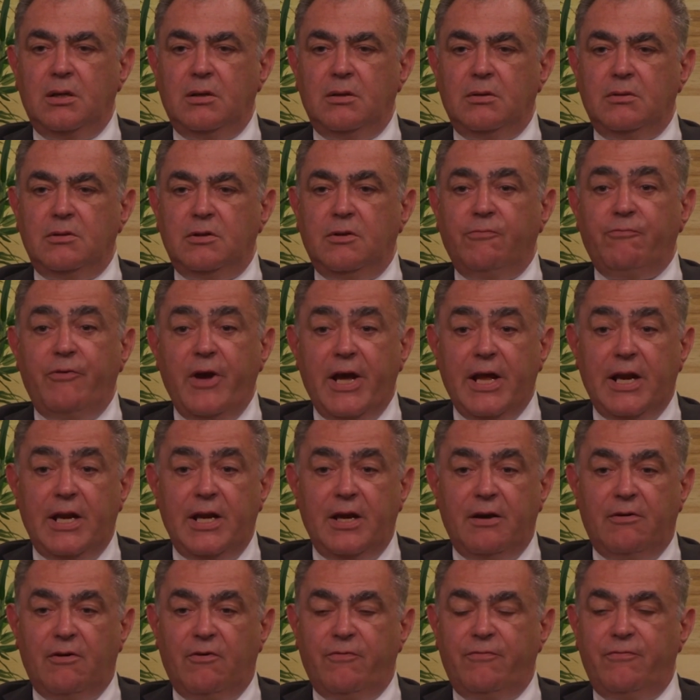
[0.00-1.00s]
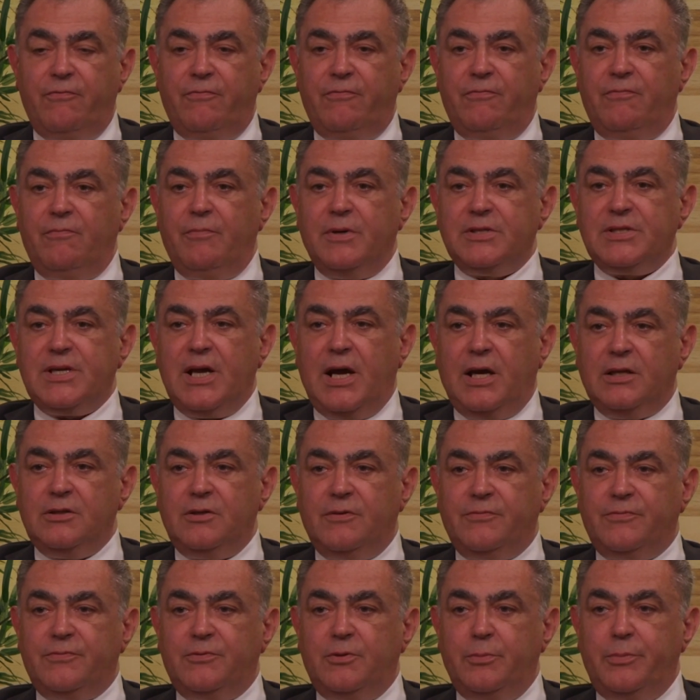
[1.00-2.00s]
the failure of
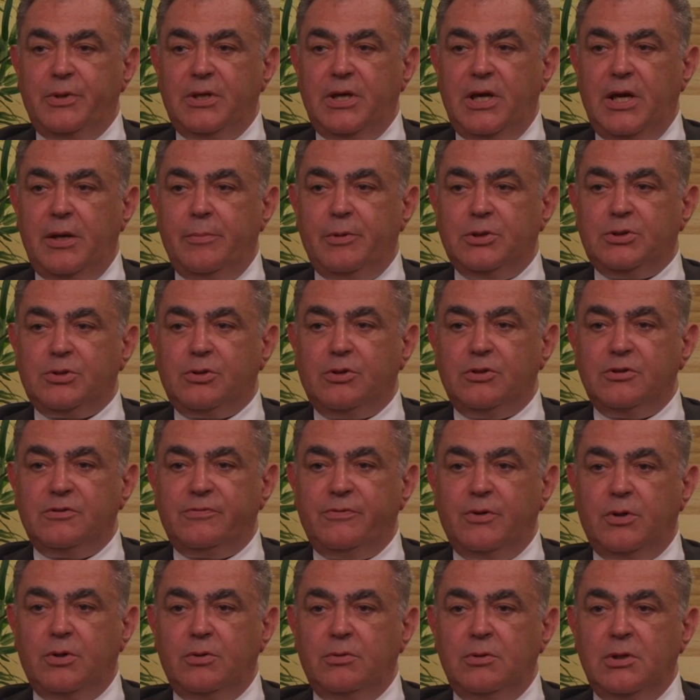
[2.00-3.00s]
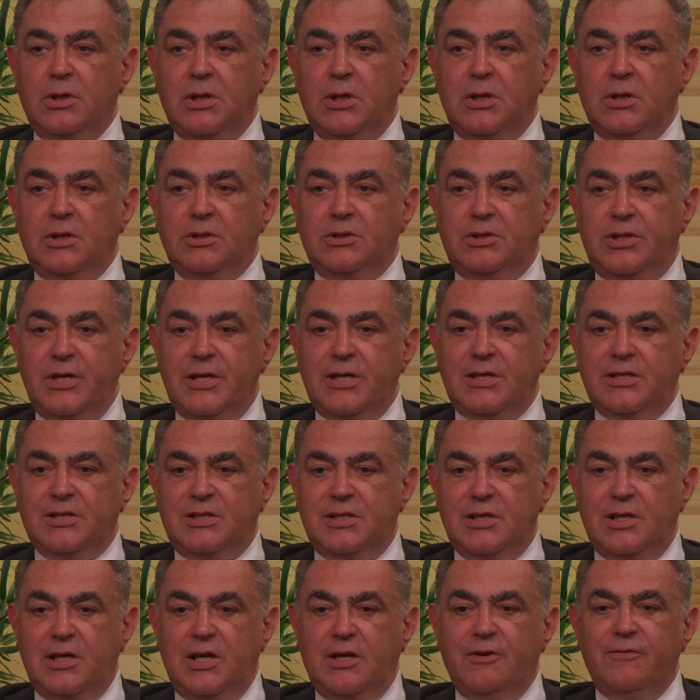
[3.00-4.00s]
Makhadov to be able to control
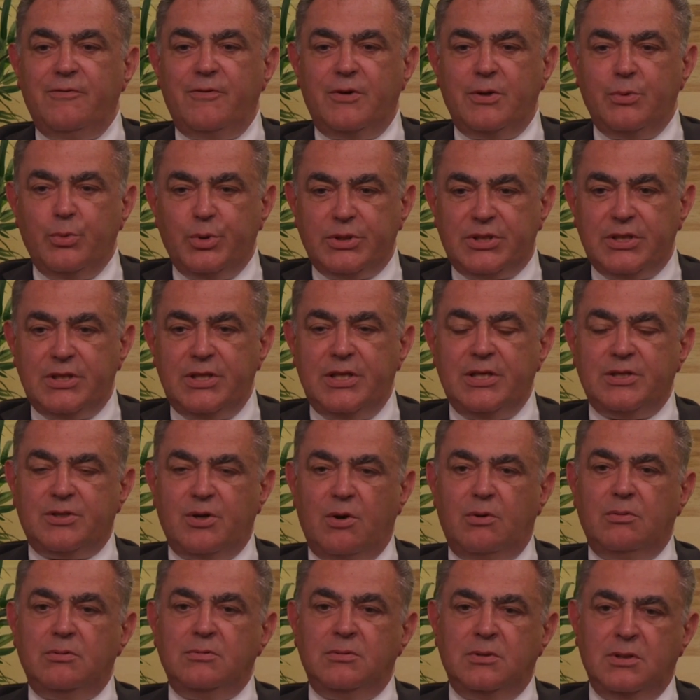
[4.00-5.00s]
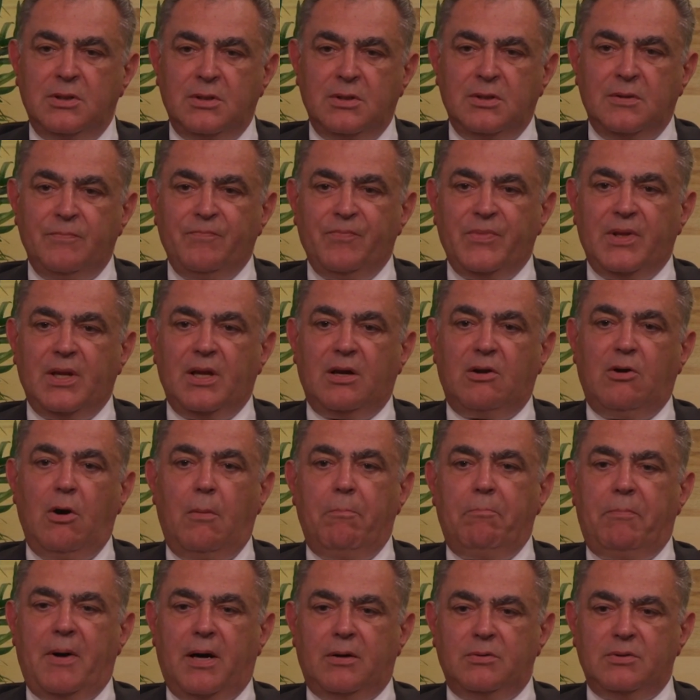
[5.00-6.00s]
things even within his own
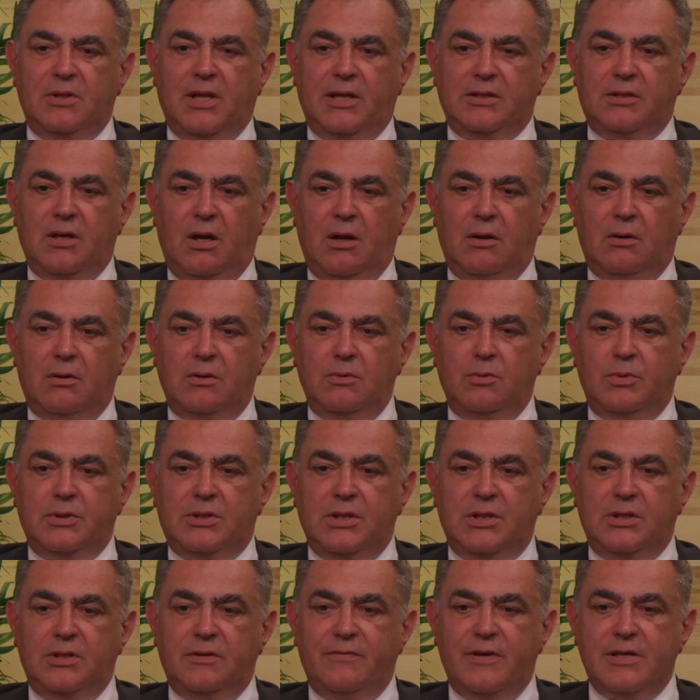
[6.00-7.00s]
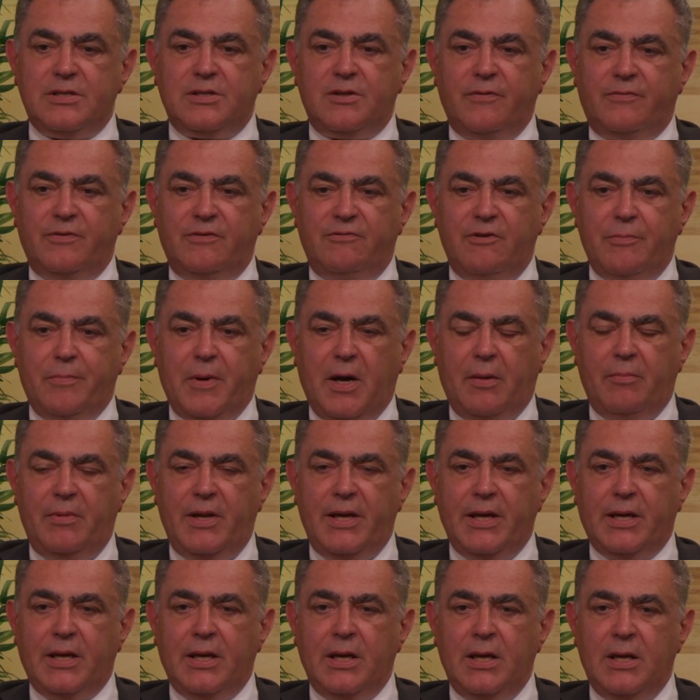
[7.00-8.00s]
compound, let alone within the rest of the
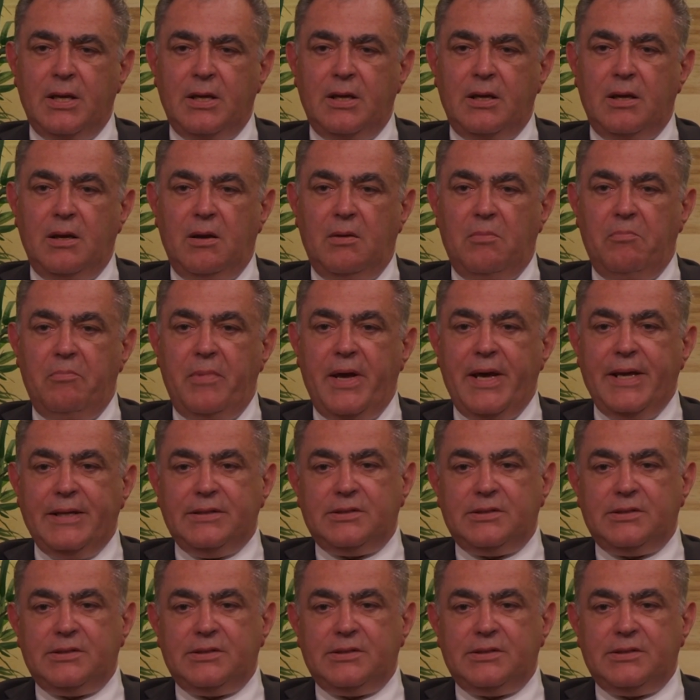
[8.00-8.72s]
republic, made